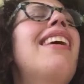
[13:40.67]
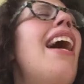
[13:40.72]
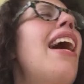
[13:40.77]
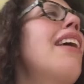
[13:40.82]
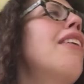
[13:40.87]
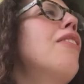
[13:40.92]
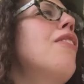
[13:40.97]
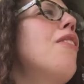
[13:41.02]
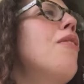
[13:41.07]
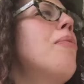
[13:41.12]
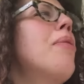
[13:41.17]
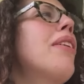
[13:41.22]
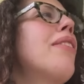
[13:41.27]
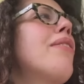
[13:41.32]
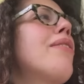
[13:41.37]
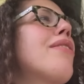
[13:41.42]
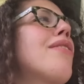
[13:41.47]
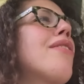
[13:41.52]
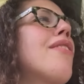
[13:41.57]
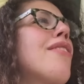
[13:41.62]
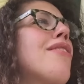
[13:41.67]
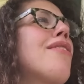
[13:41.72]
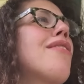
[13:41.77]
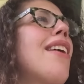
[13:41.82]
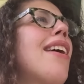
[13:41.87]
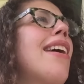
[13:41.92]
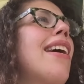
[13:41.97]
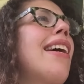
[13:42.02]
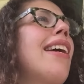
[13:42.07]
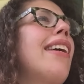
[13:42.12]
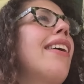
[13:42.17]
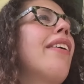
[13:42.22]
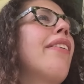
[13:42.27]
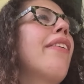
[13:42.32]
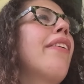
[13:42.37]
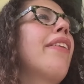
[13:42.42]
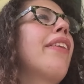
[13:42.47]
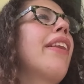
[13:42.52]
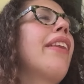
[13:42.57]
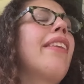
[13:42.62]
I don't know what else to say
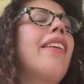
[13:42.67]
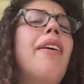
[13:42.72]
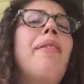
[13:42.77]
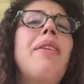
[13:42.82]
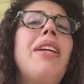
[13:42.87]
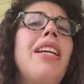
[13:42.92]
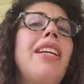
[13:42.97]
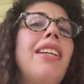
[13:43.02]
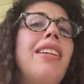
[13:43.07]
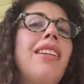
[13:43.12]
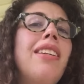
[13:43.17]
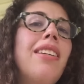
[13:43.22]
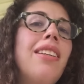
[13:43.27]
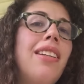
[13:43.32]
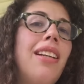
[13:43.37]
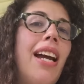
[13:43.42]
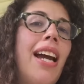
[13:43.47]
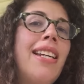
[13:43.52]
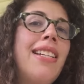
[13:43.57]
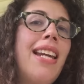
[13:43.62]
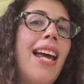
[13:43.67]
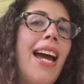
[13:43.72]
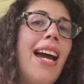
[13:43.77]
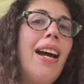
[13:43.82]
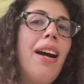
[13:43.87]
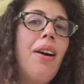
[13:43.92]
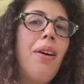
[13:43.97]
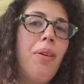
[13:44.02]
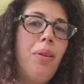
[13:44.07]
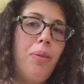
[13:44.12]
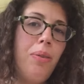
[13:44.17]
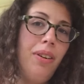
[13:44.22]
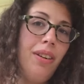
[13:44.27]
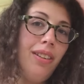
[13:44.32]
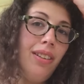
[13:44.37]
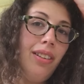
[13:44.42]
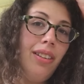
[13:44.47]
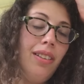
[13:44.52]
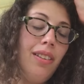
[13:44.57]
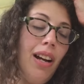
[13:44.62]
other than, I mean, and now
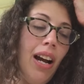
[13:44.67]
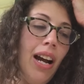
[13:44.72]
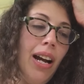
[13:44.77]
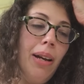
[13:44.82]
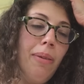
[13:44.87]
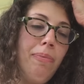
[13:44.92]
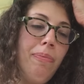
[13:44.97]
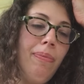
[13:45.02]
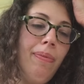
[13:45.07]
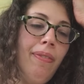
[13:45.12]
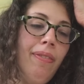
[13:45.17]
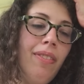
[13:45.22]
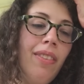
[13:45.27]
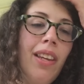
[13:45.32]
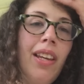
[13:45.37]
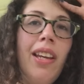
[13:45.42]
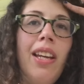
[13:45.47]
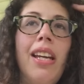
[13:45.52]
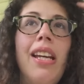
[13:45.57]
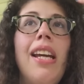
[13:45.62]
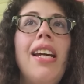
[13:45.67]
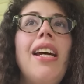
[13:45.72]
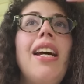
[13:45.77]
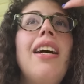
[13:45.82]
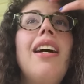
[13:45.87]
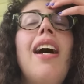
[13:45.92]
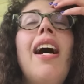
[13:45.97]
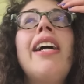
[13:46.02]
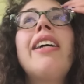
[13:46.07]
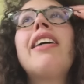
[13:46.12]
I'm, I